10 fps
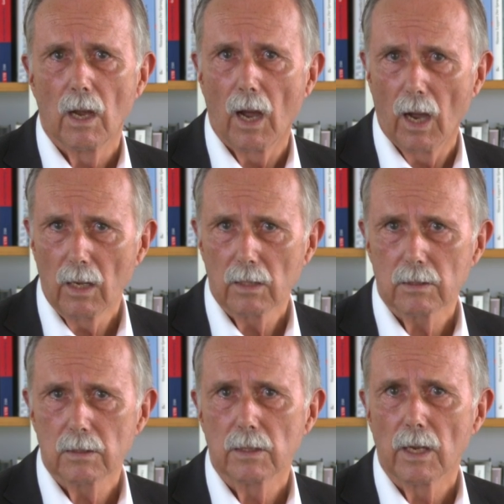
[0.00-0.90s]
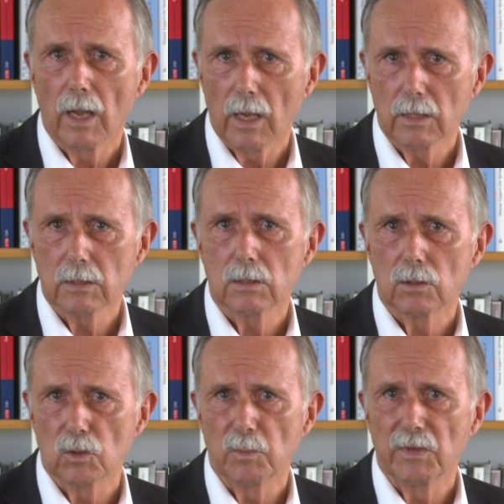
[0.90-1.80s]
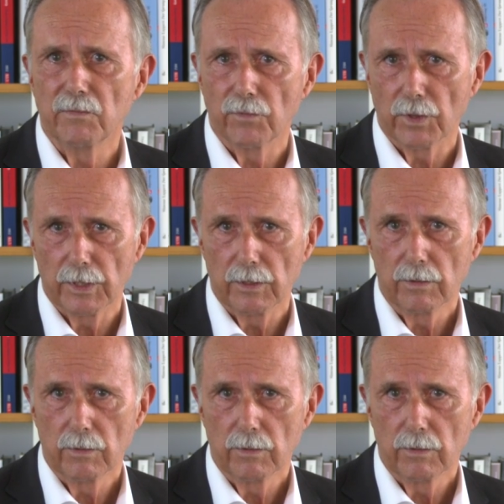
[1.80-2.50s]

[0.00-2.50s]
Art has to be free.